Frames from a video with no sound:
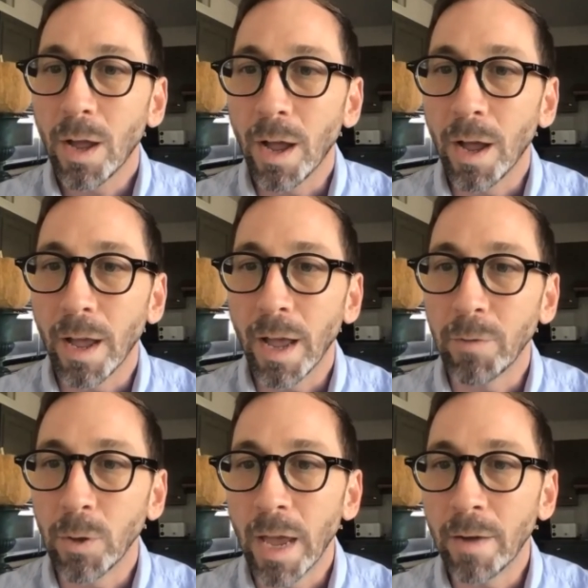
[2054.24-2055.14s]
uh, have
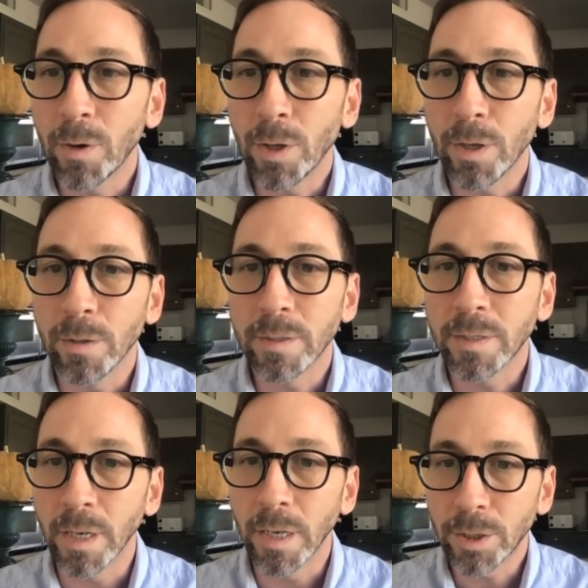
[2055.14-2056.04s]
you ever used
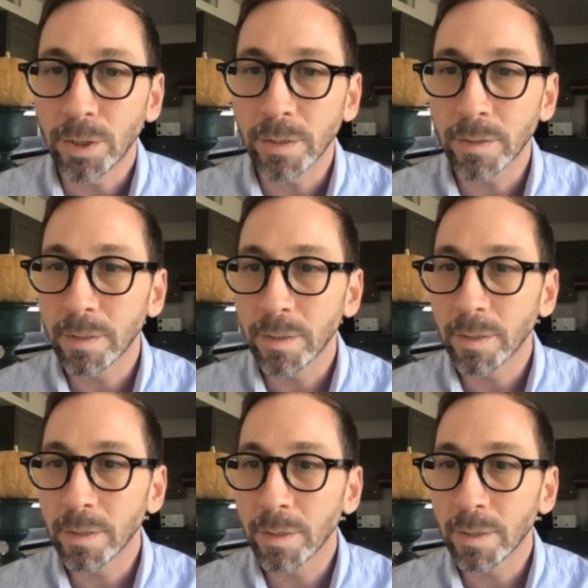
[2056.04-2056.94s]
delicious
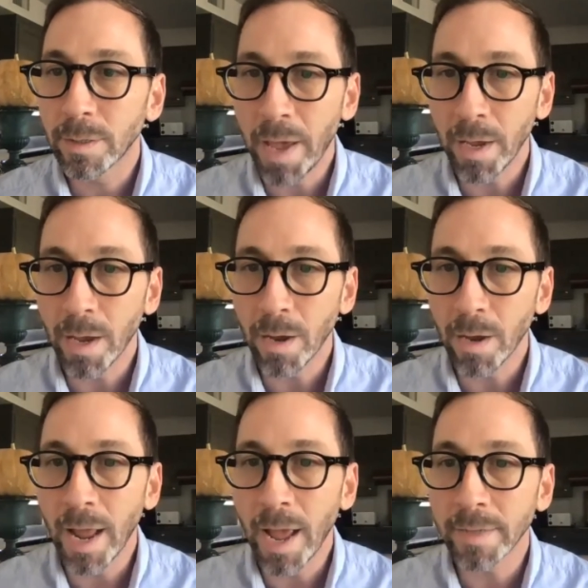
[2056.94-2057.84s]
mayo?
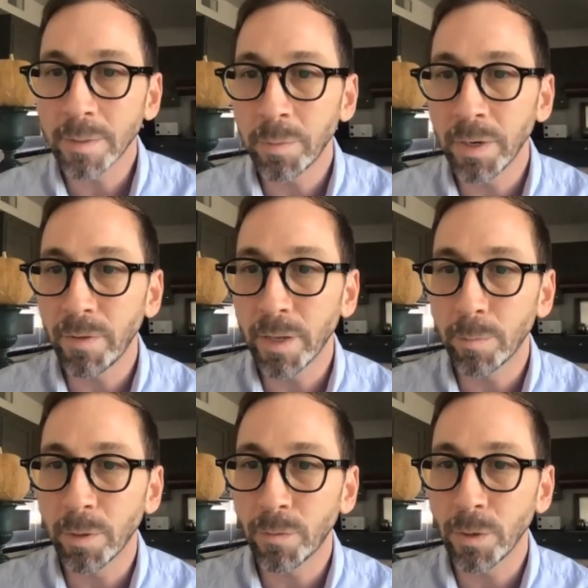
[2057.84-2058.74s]
It hasn't been
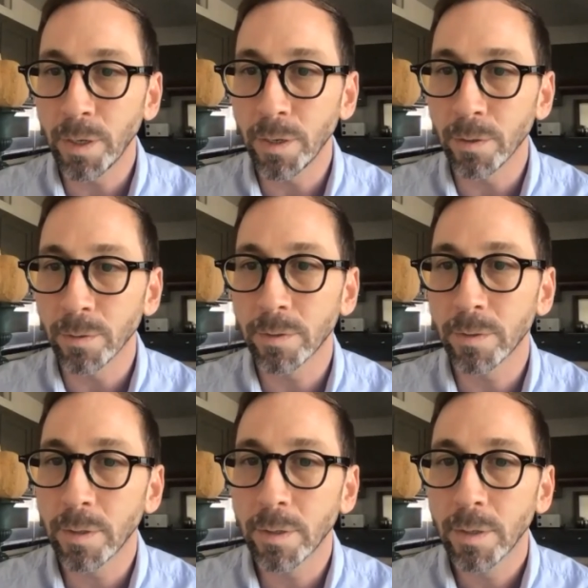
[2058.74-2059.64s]
available for years.